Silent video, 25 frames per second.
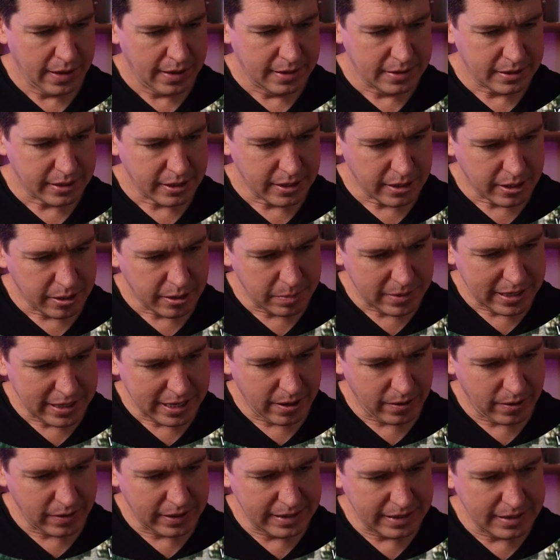It's gonna come
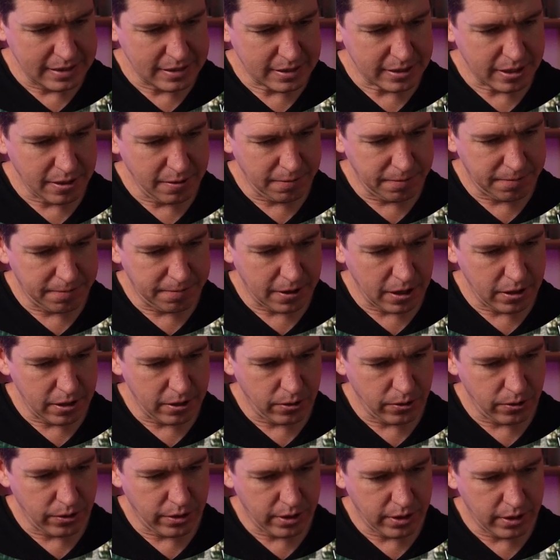down and it's gonna
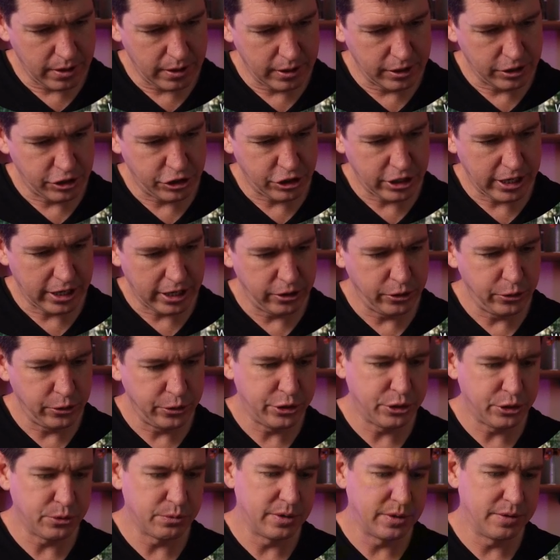follow the
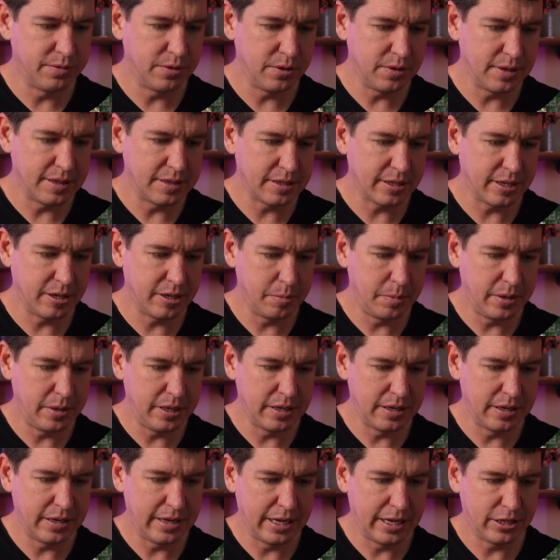Chattahoochee River. That's gonna be
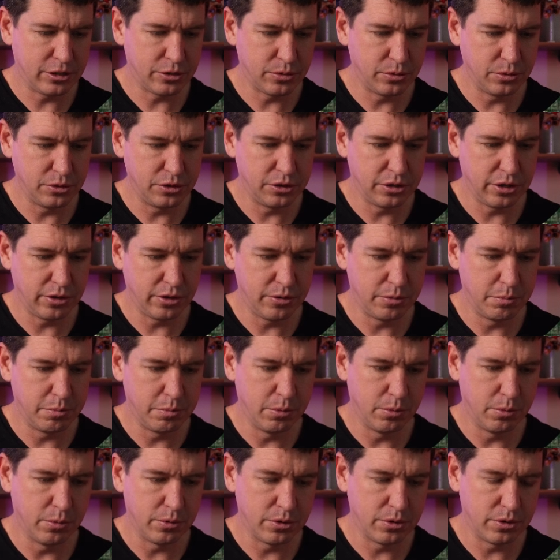the natural southern
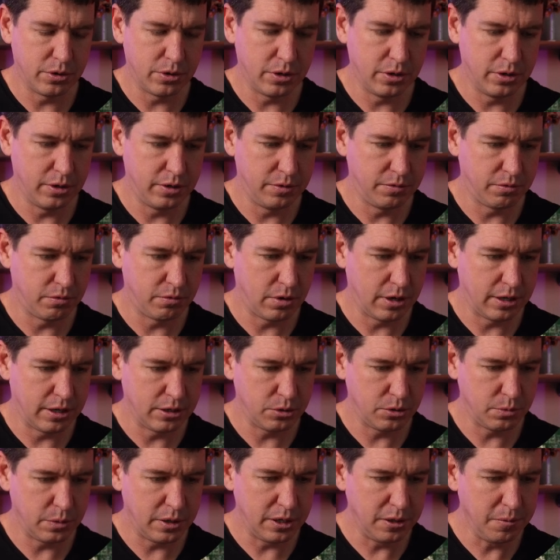border of
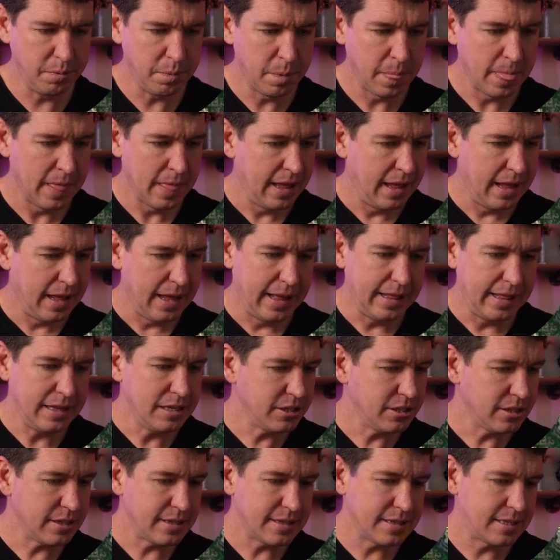Roswell. And then
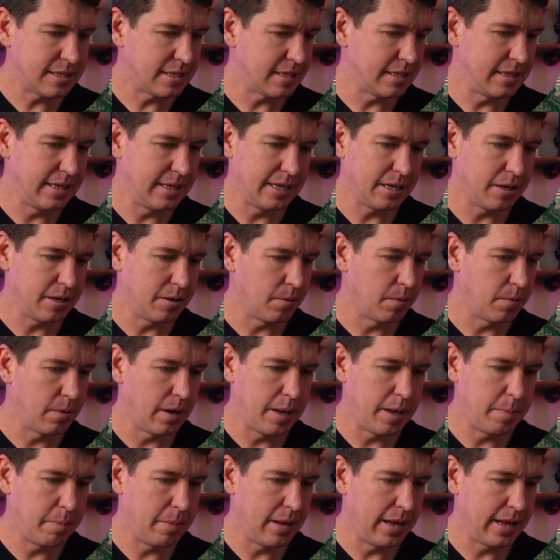it's just gonna snake
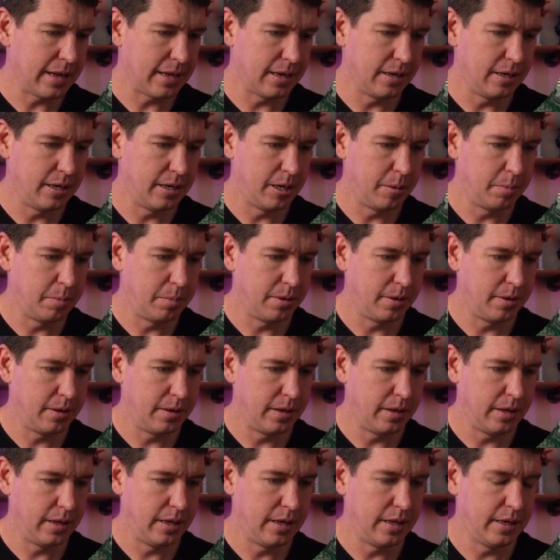right back up
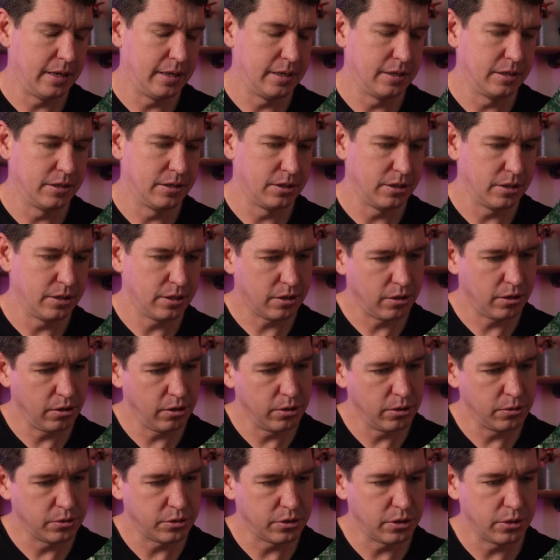and
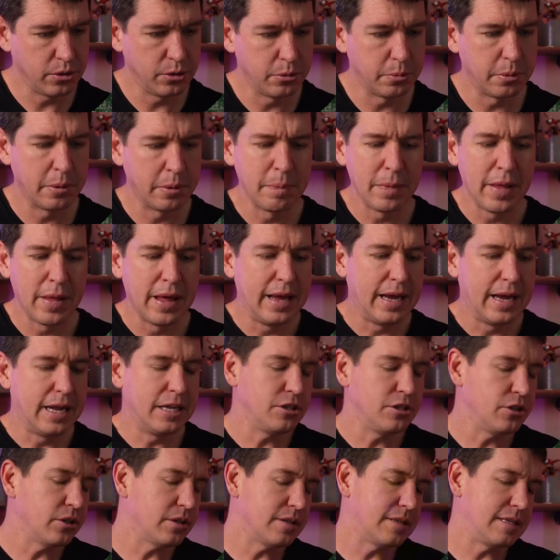close the loop. And
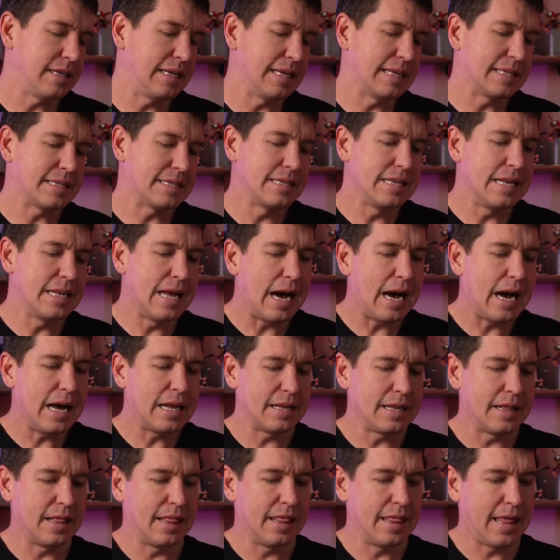as you can see, it's
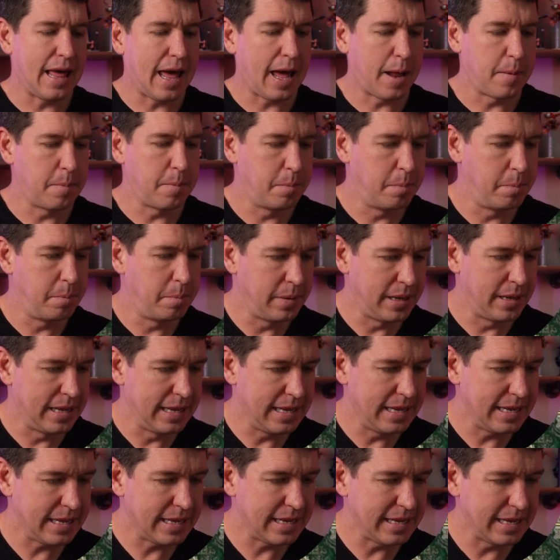not that
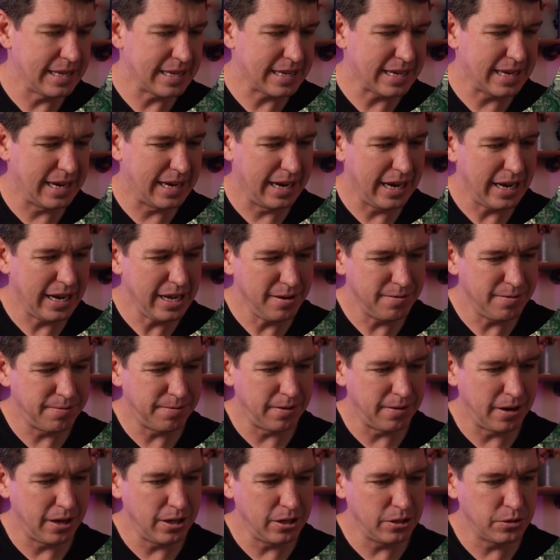big. It kind of
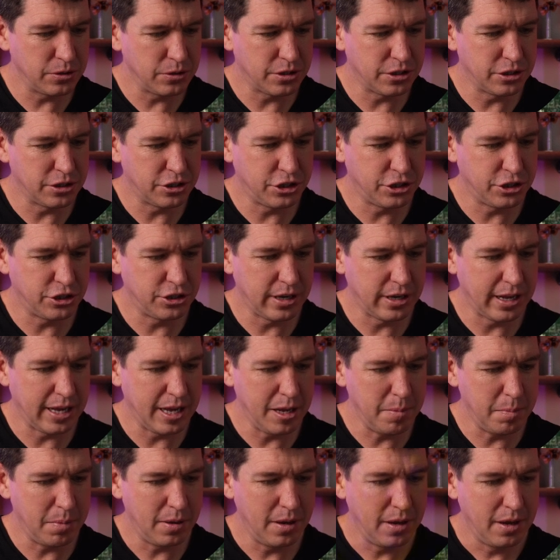follows the
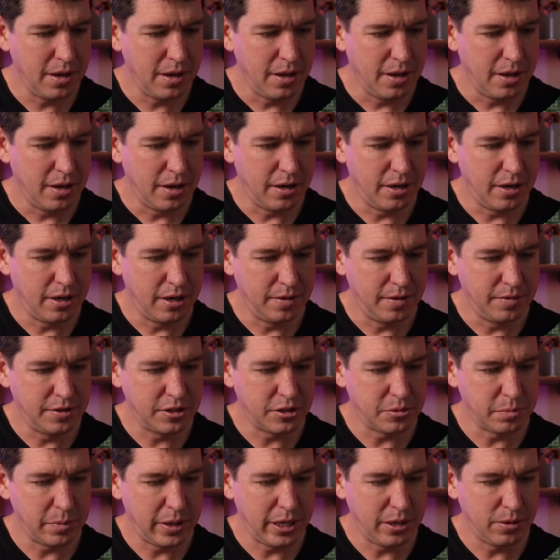shape of
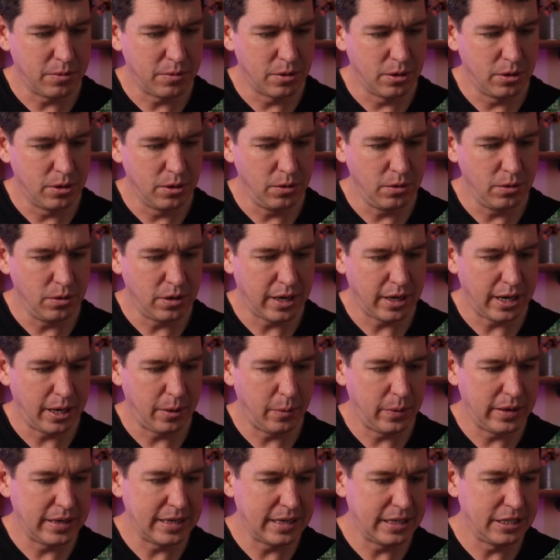this main road,
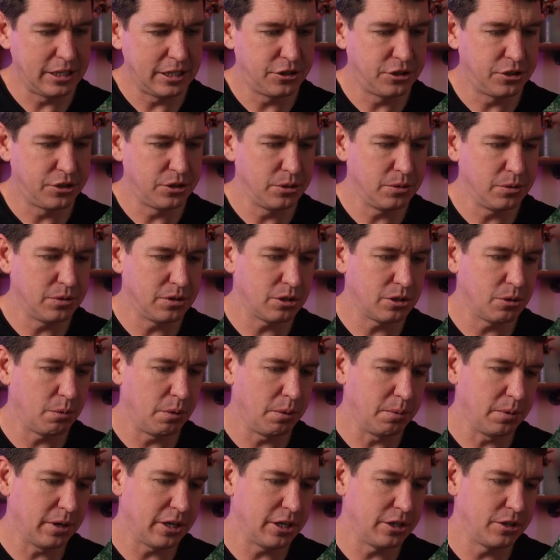Highway 92. And so
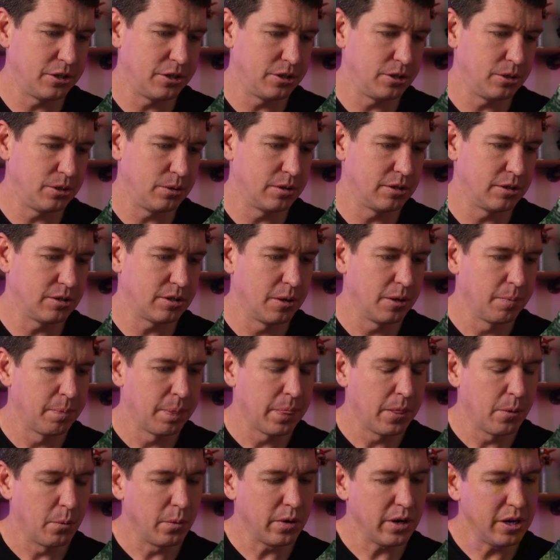what we're gonna do is
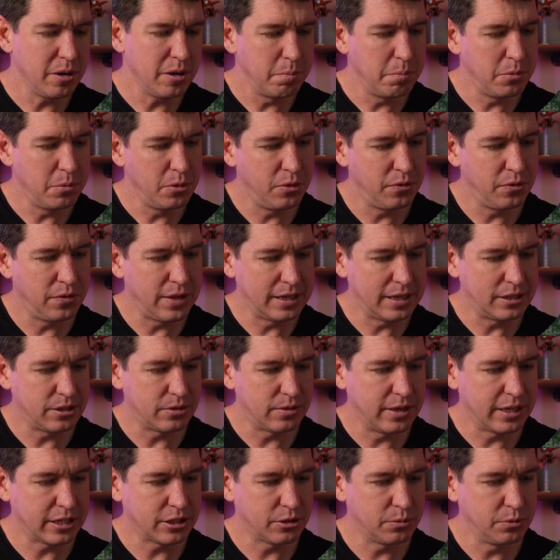we're gonna move that
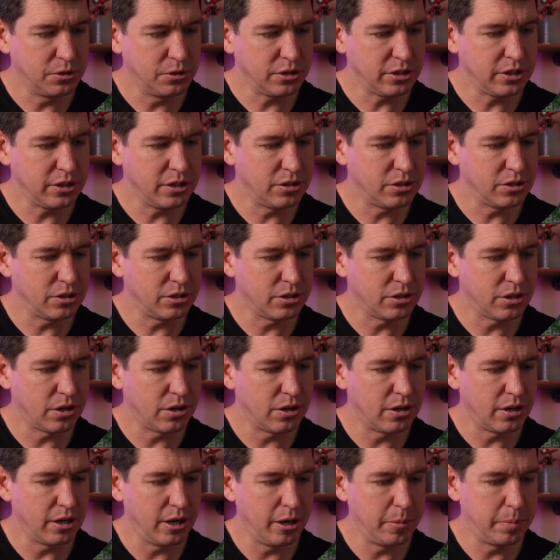direction. We're just gonna
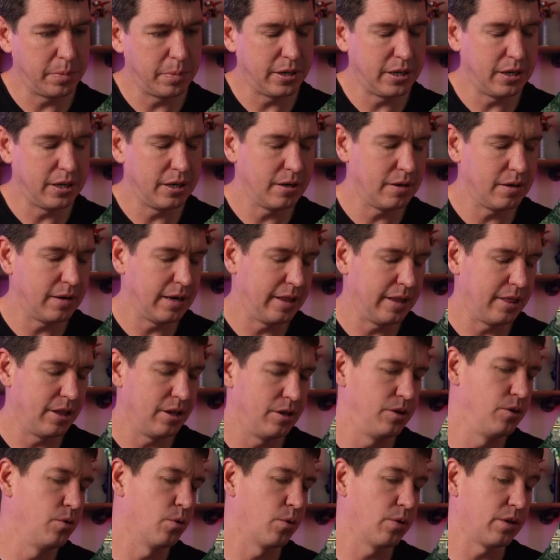start up here at the
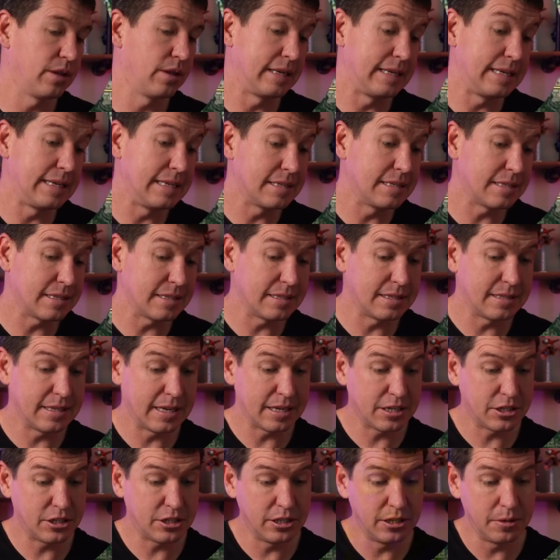northeast
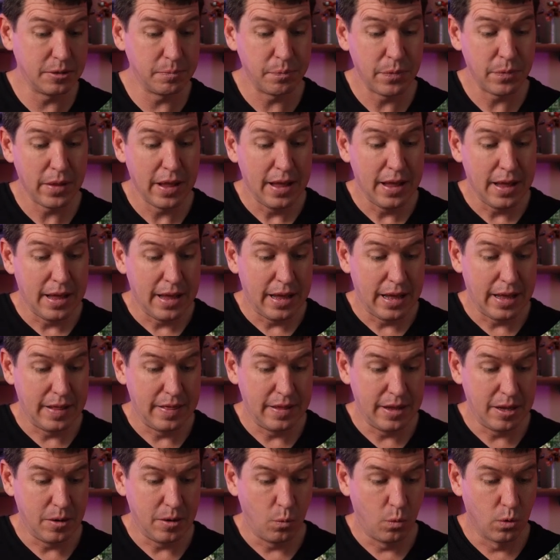section and
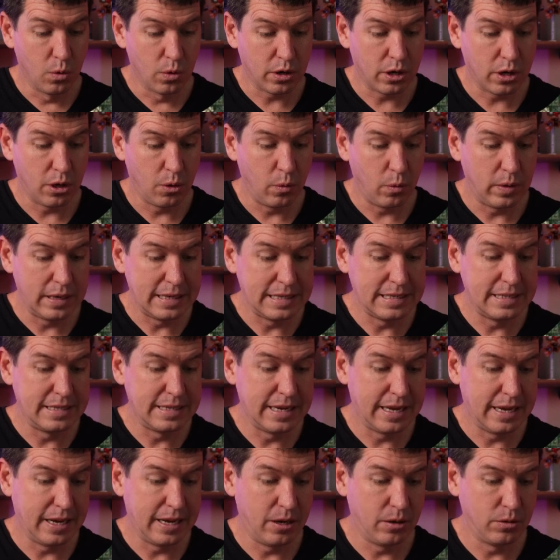then work our way
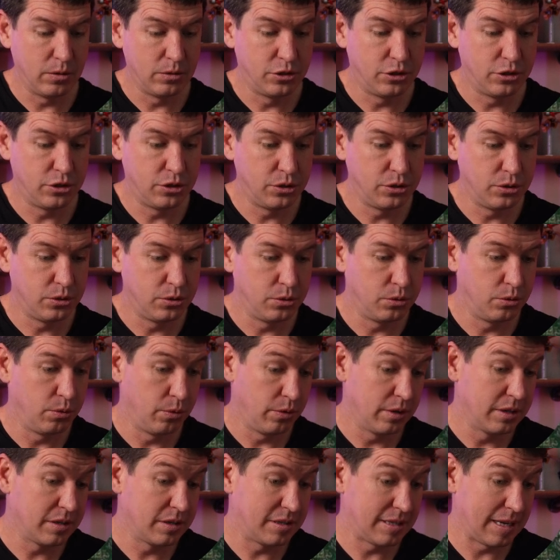down to
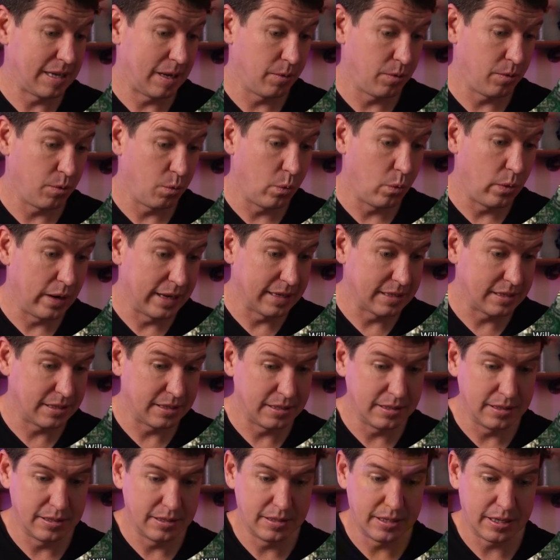the
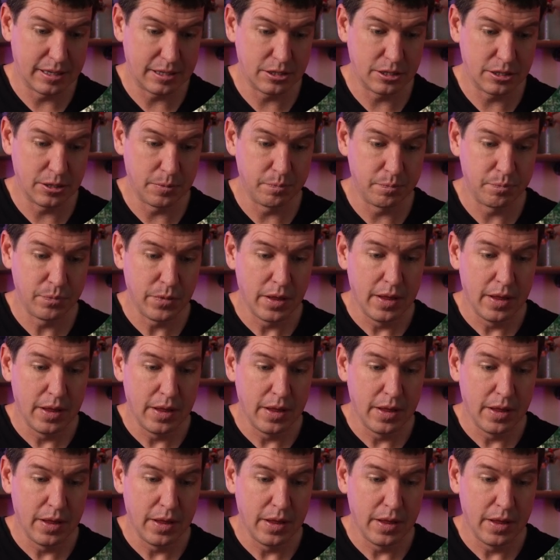southwest section.